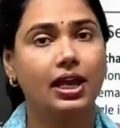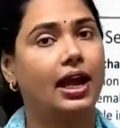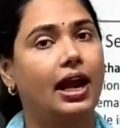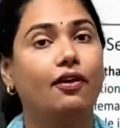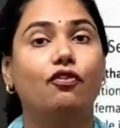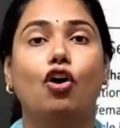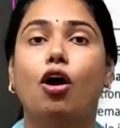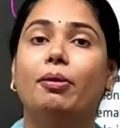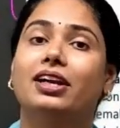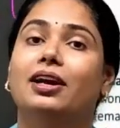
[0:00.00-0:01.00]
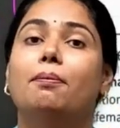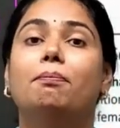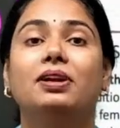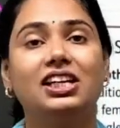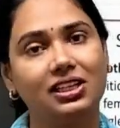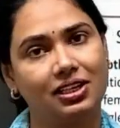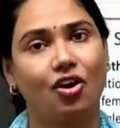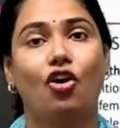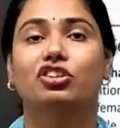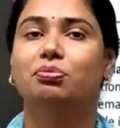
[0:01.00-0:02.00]
and form a complete
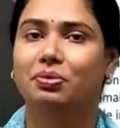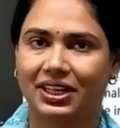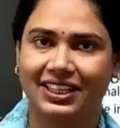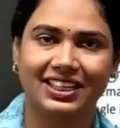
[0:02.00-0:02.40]
offspring.